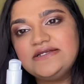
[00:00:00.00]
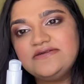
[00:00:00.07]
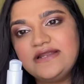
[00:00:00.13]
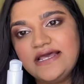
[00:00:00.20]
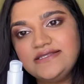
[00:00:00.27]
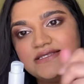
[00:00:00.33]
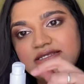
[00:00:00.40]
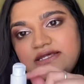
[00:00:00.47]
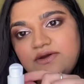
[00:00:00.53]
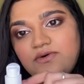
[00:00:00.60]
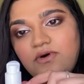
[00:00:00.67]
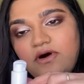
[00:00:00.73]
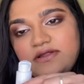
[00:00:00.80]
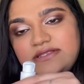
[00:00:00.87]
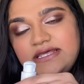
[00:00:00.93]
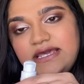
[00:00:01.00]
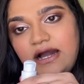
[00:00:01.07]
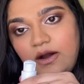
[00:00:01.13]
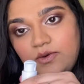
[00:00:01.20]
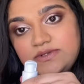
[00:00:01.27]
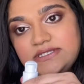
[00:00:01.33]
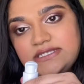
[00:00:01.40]
residue on the
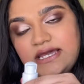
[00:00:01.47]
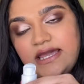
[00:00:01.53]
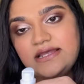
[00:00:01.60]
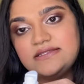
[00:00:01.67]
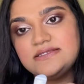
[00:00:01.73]
outside.